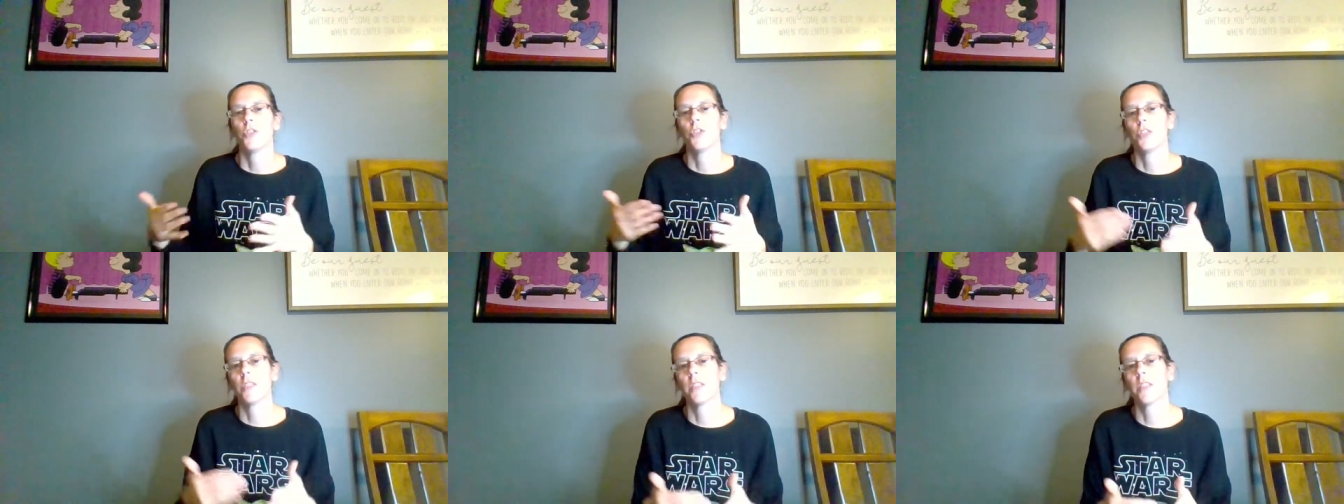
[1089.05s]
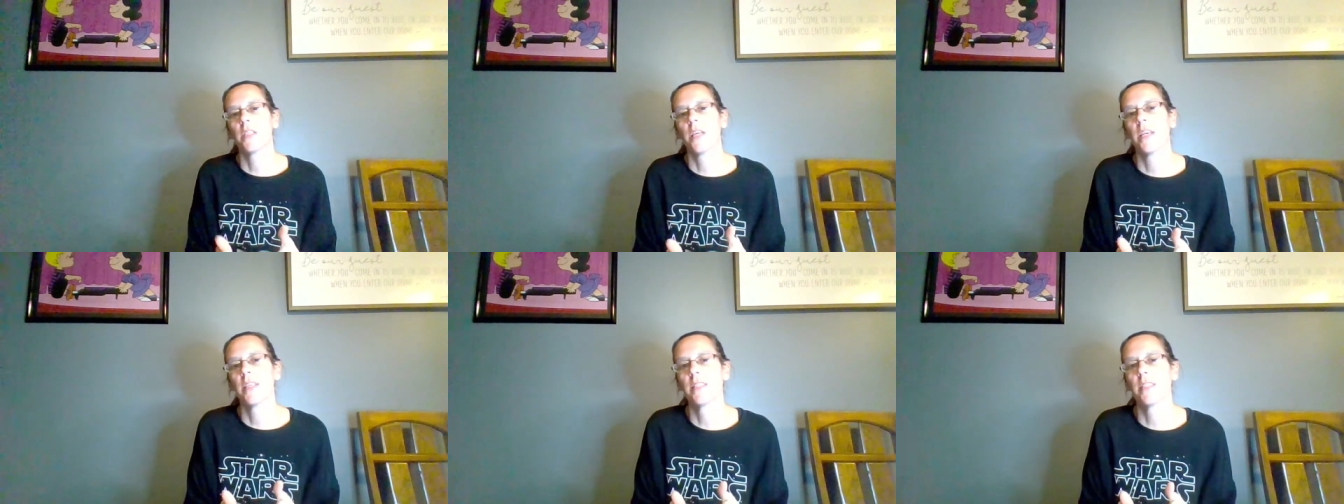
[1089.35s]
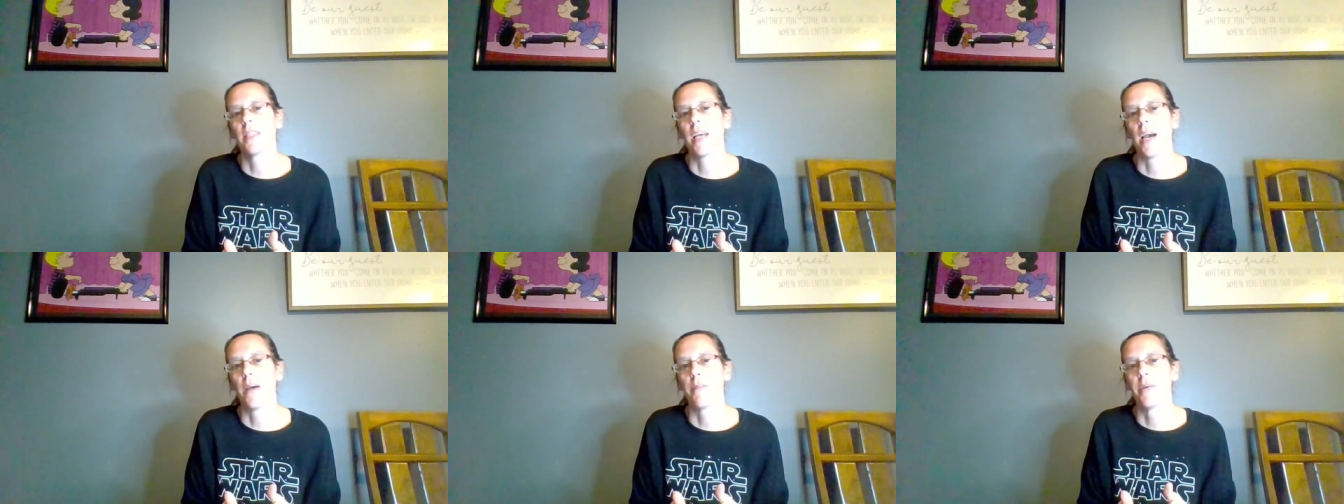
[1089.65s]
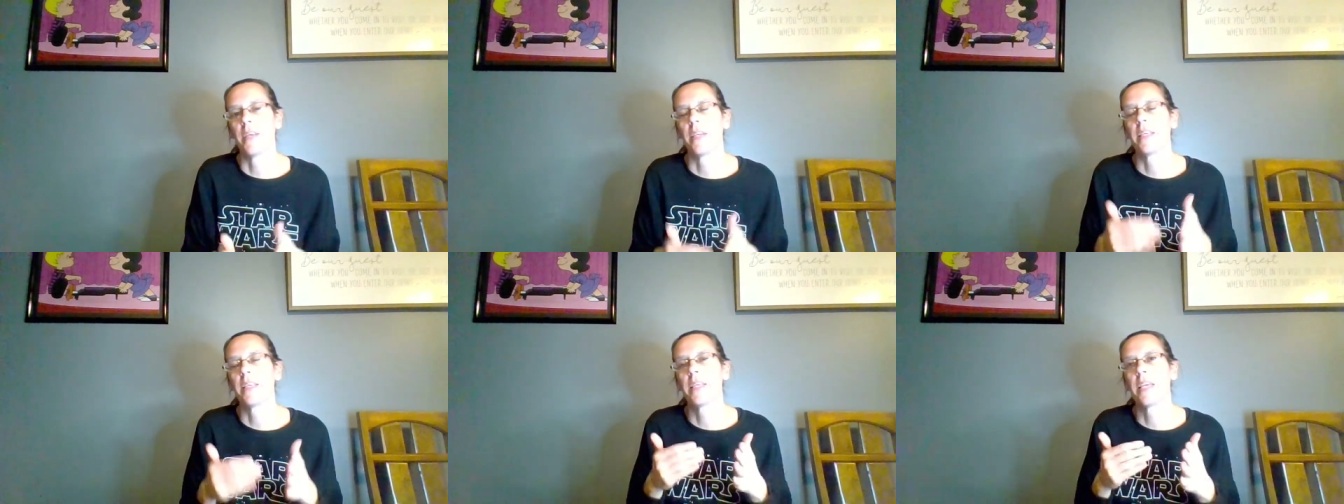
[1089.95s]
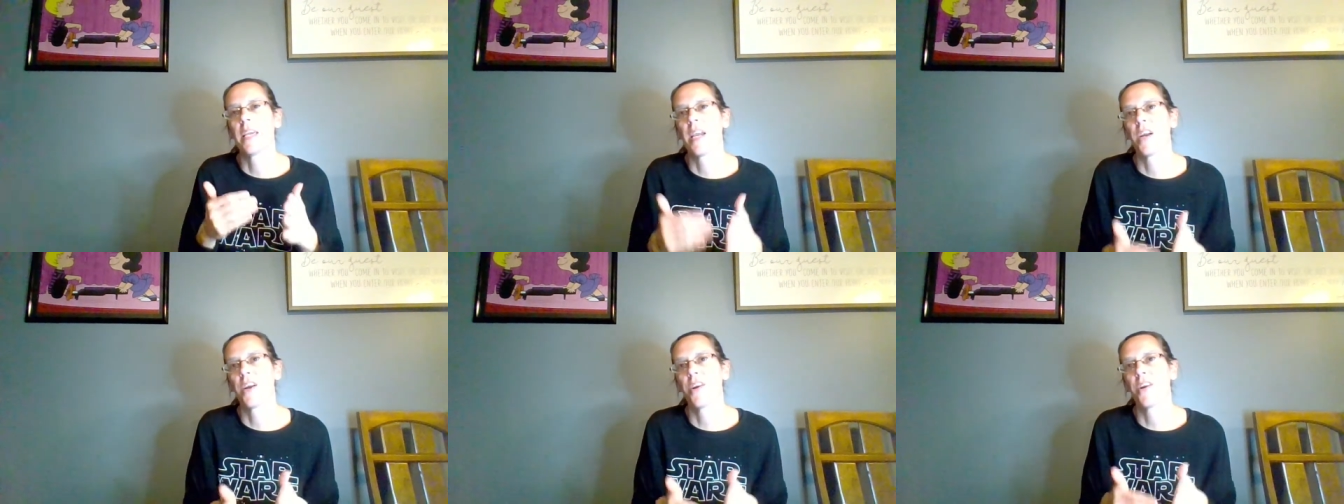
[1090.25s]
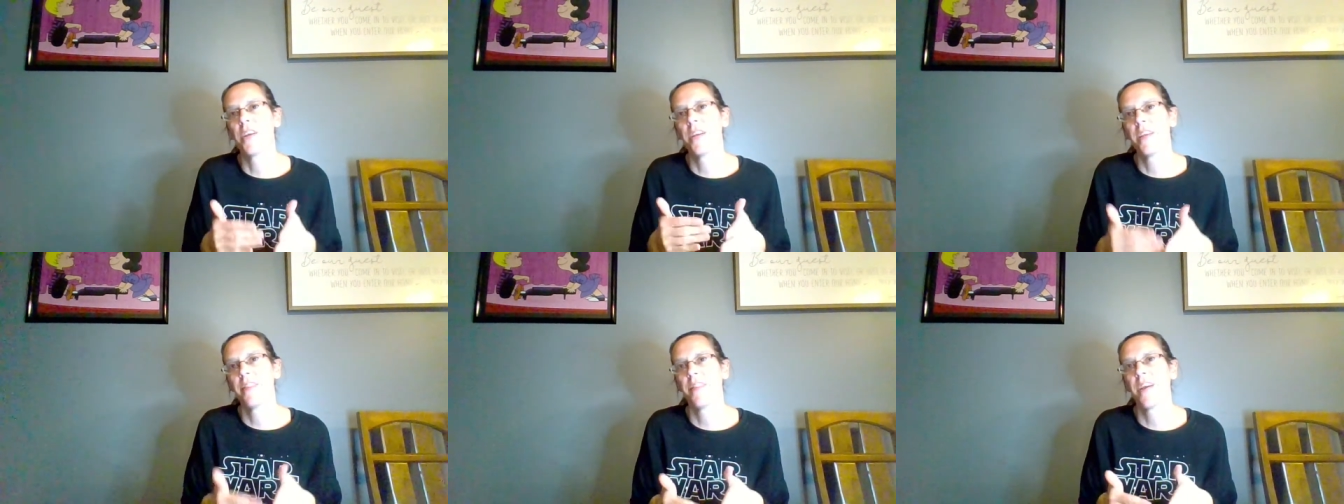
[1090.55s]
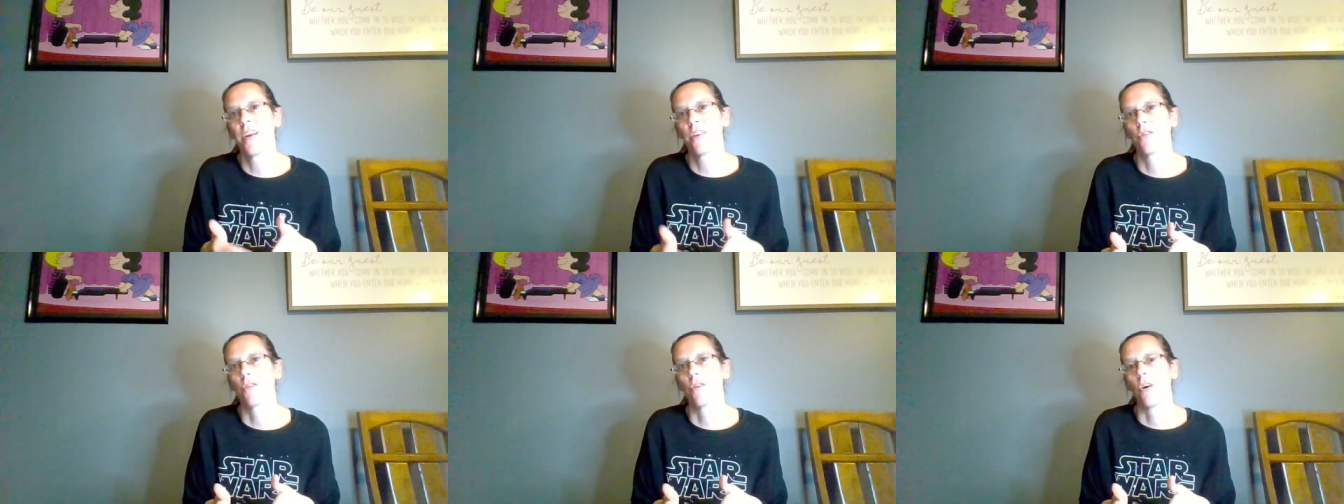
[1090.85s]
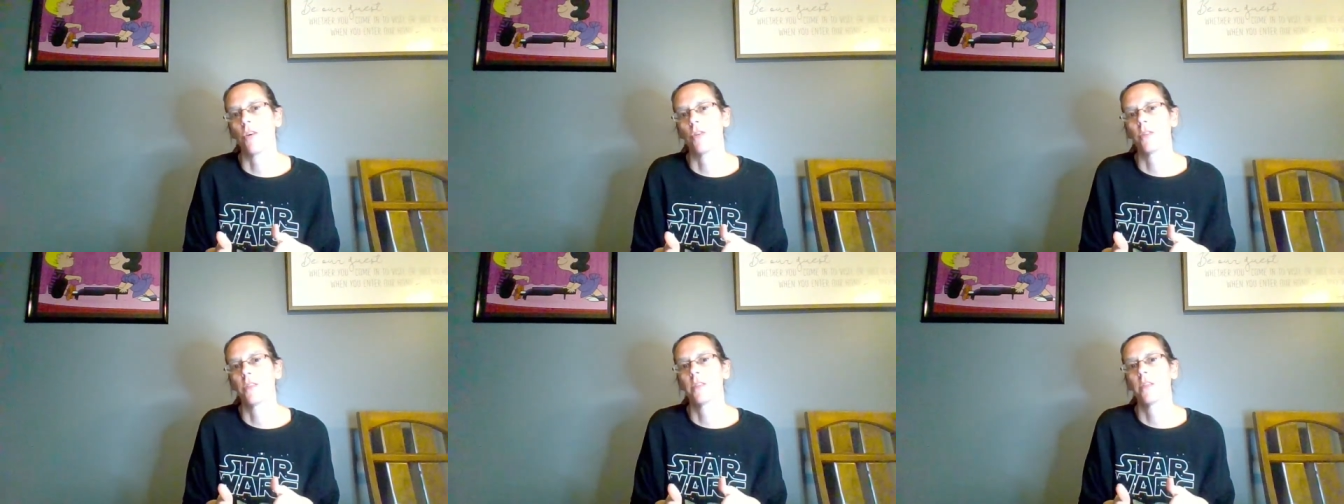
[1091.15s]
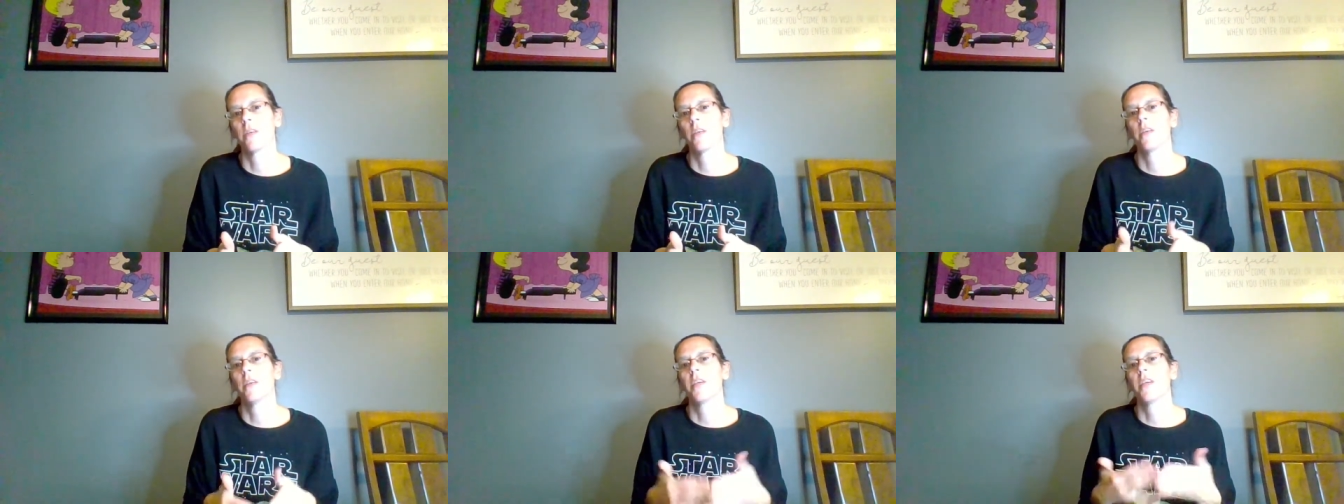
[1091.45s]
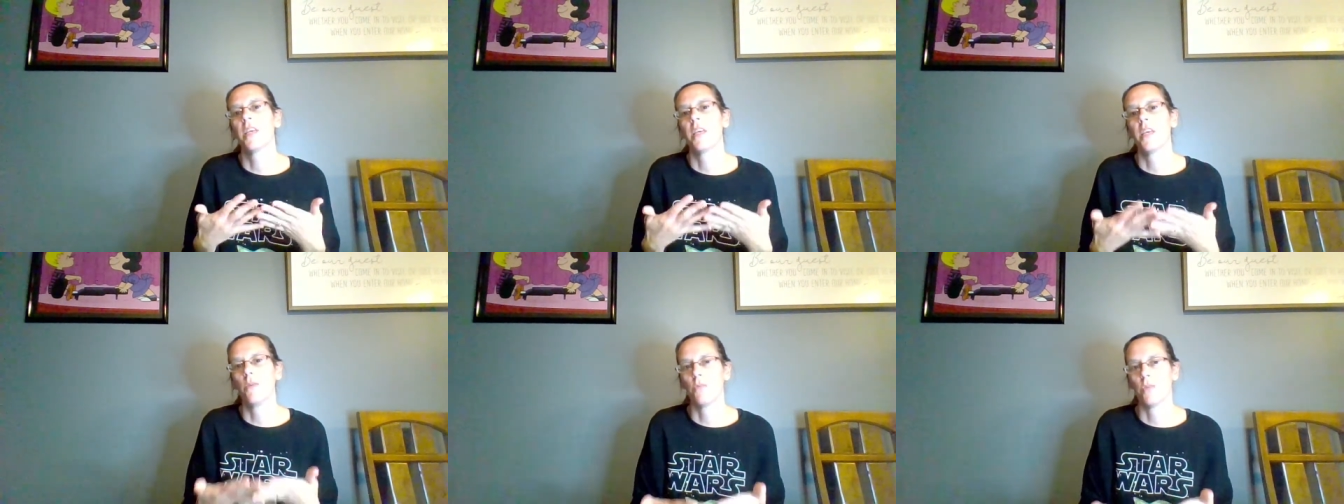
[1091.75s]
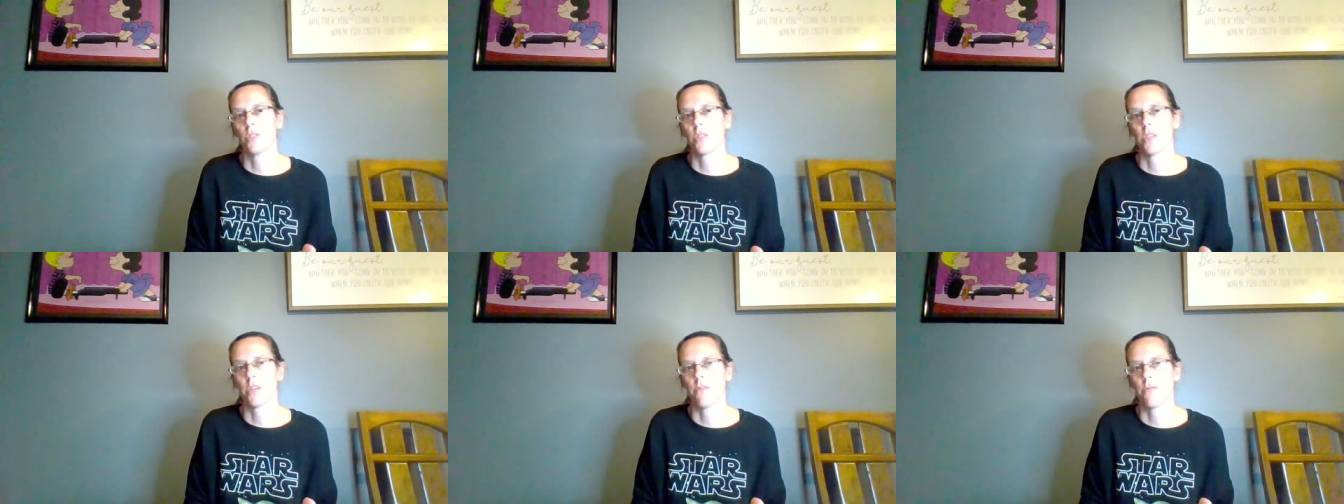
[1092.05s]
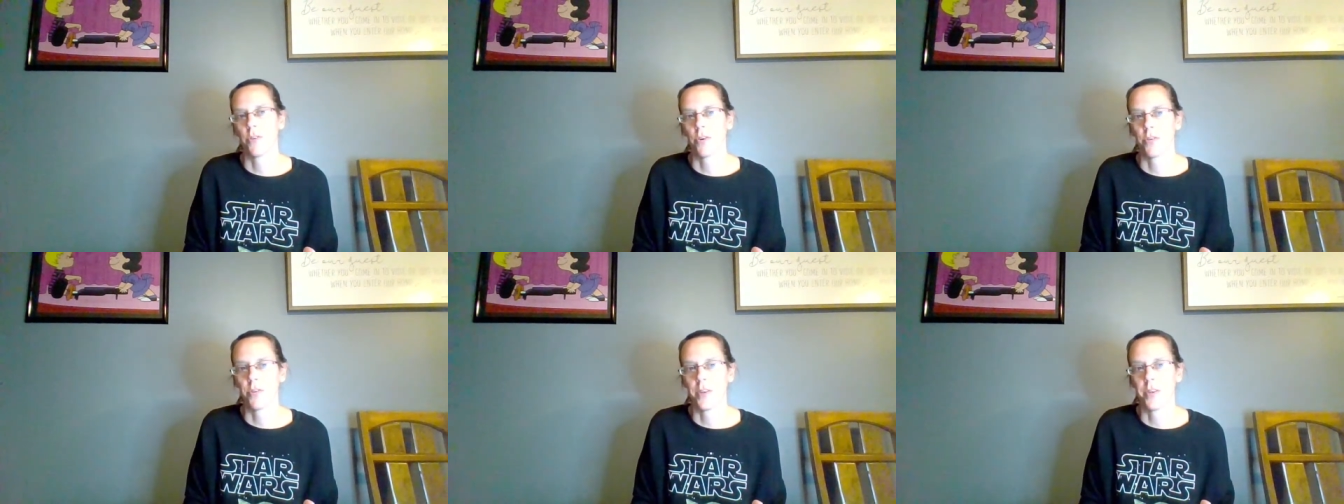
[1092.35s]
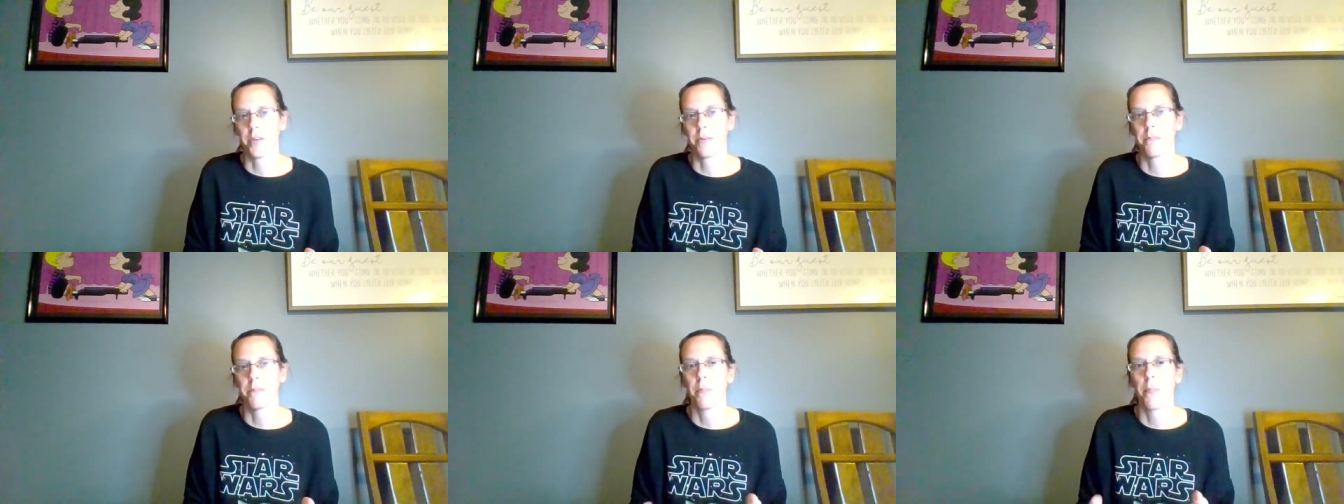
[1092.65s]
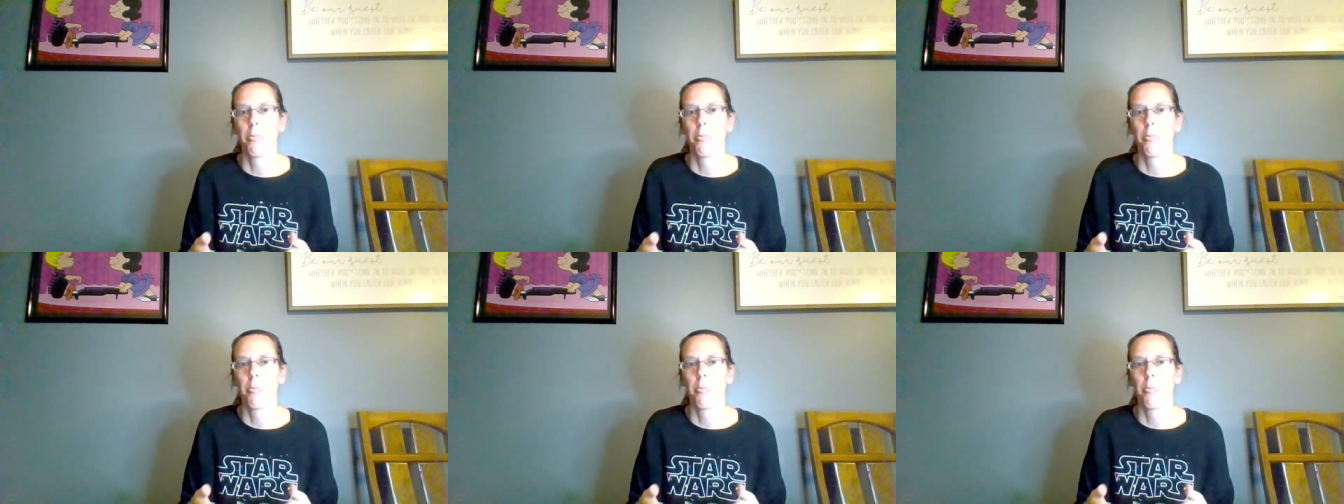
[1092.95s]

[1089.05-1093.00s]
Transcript: Just like Simon, carrying that cross, he was converted.